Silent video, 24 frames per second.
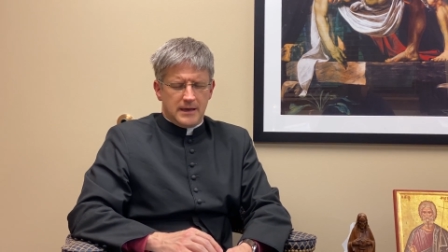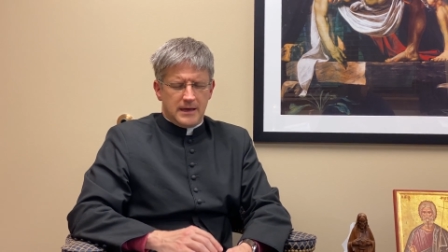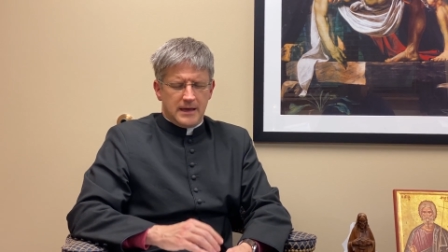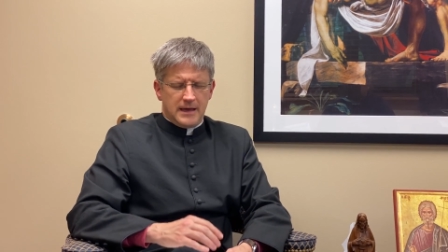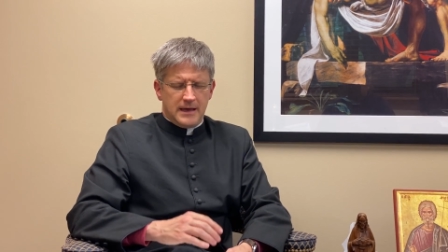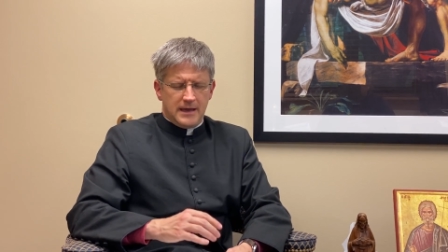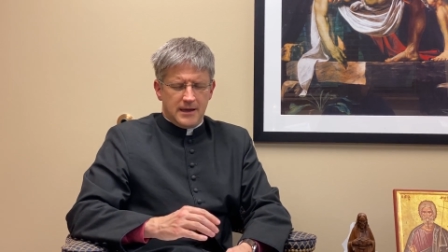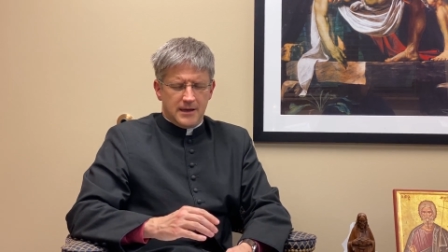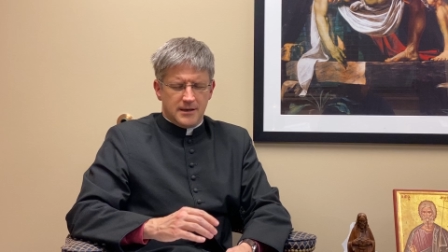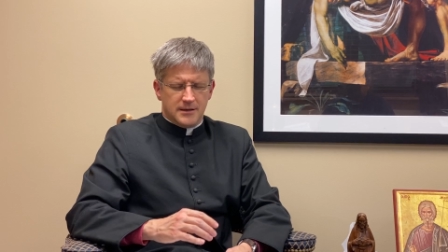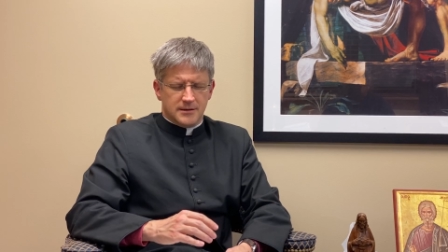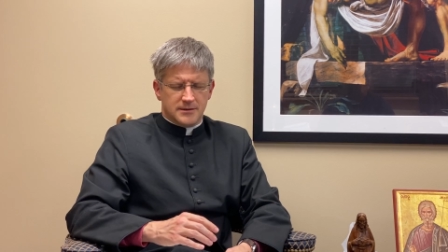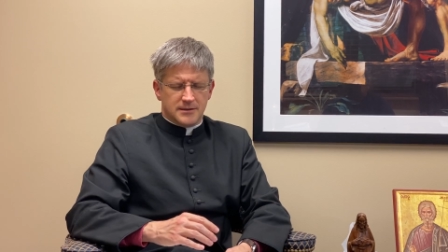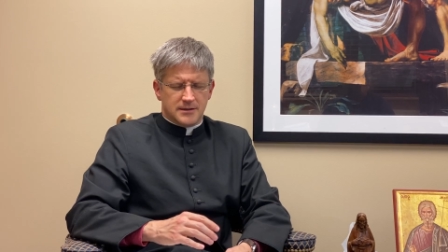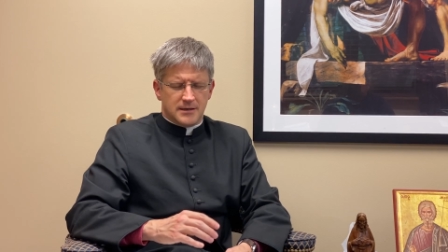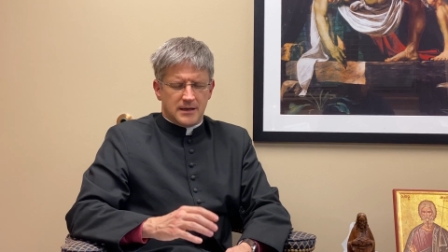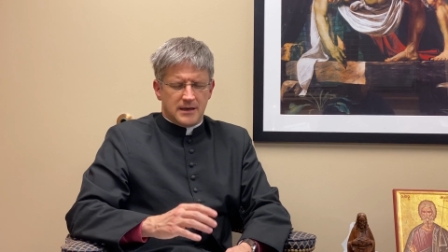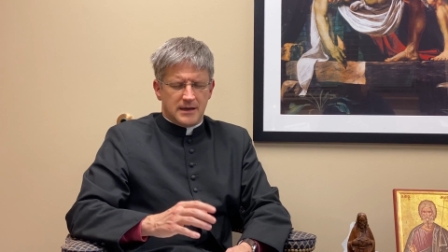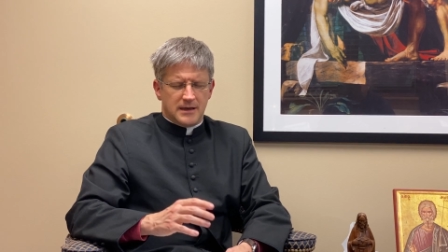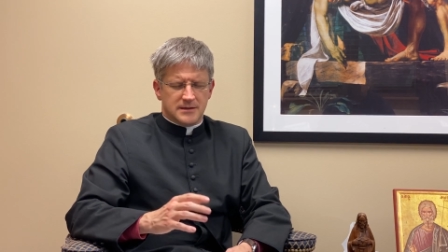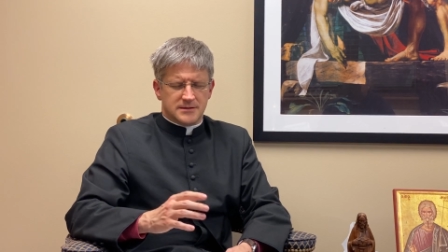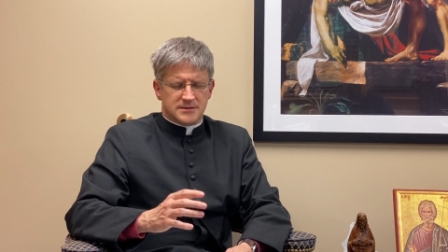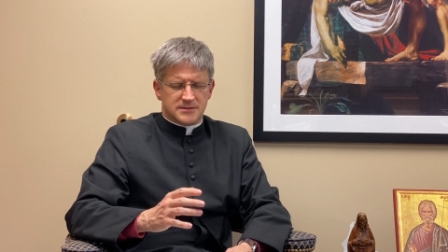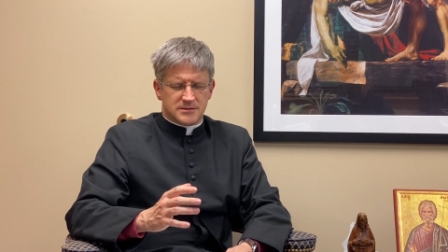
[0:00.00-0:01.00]
and
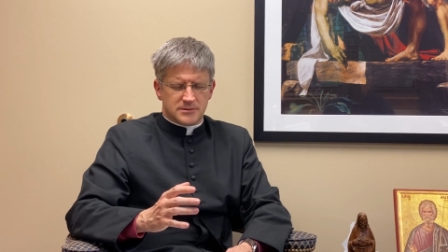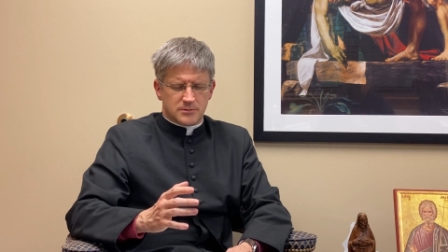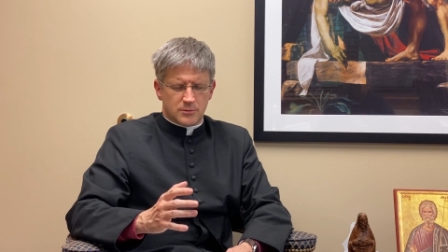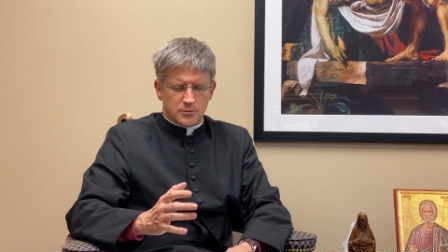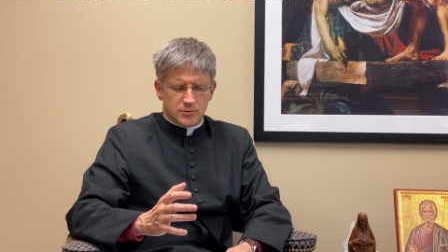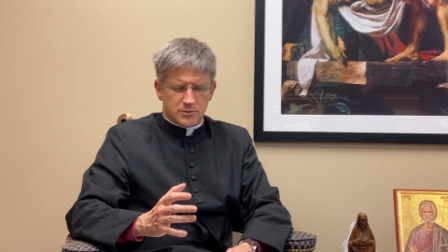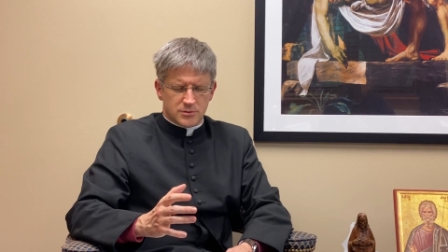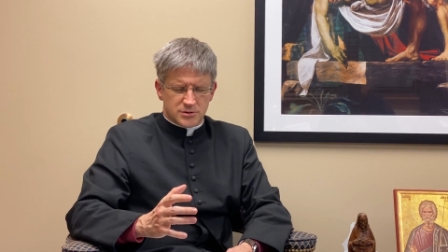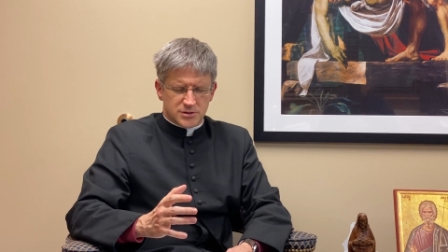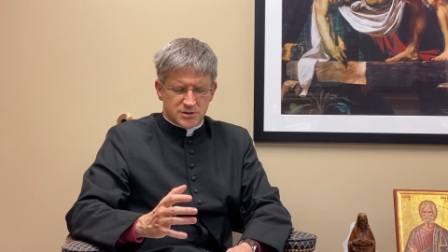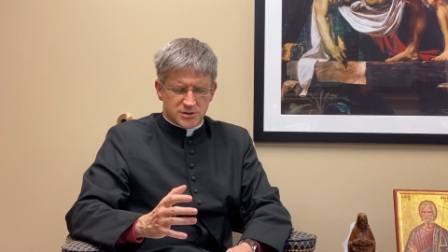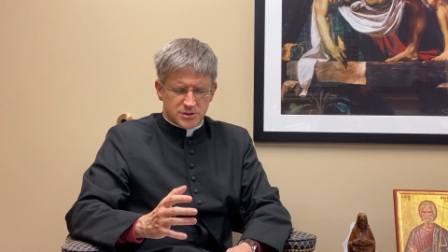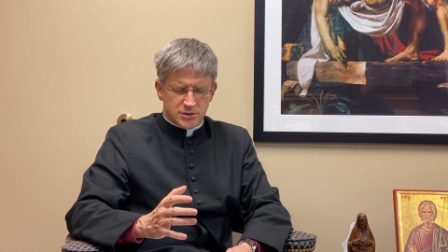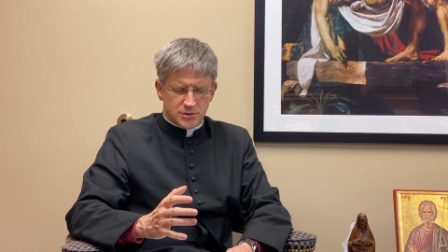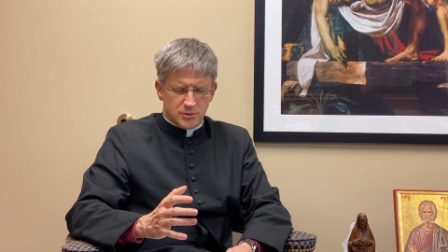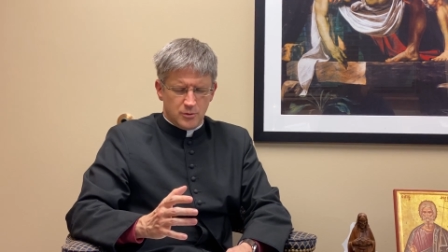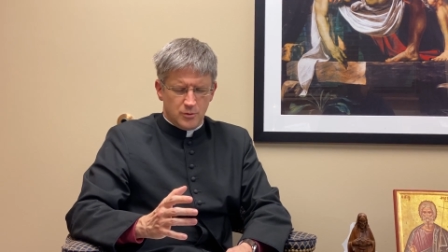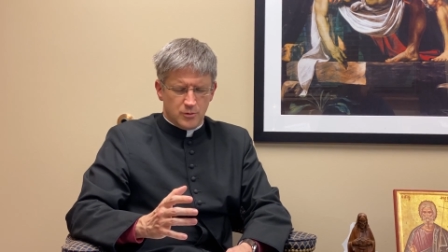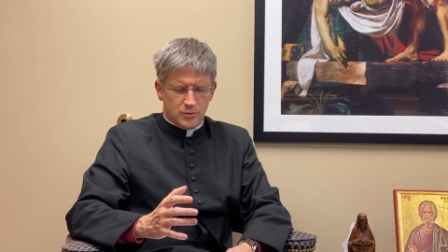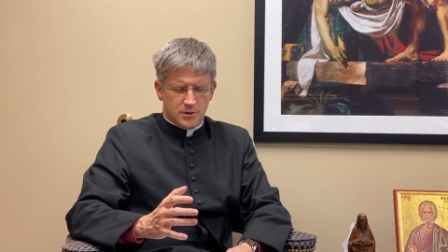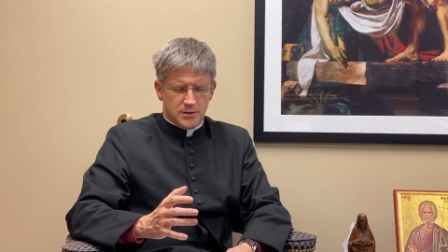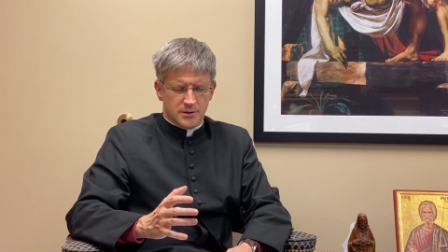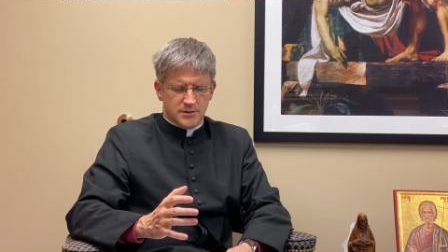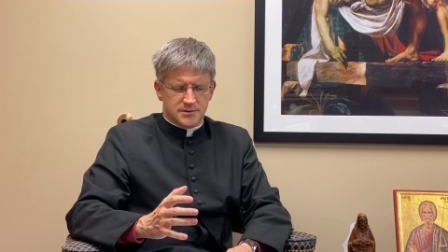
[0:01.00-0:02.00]
as
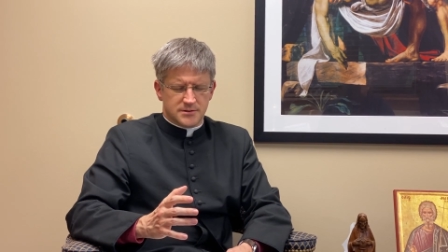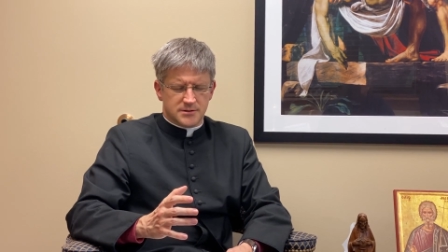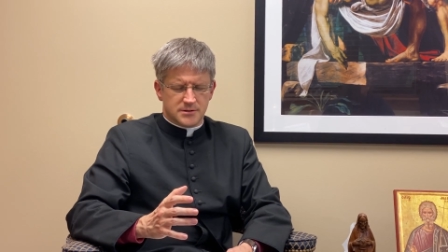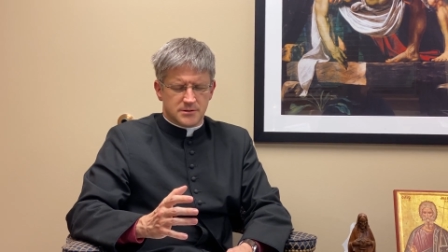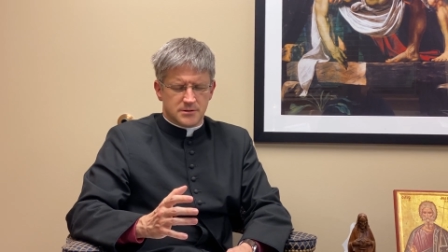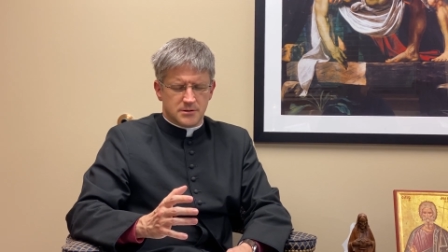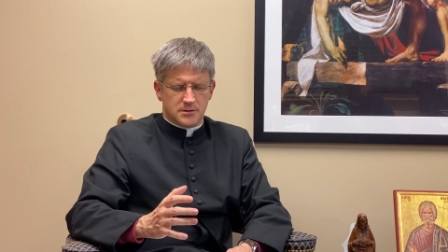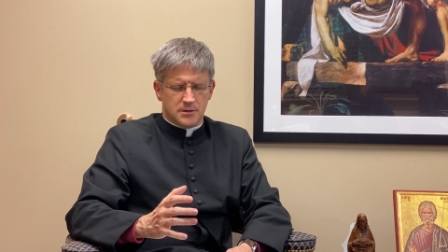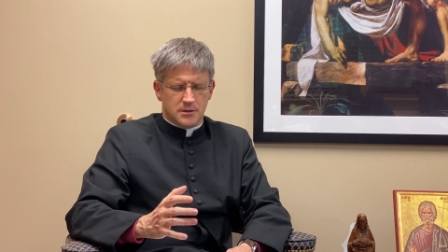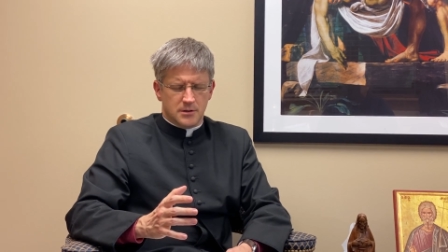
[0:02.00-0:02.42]
stewards,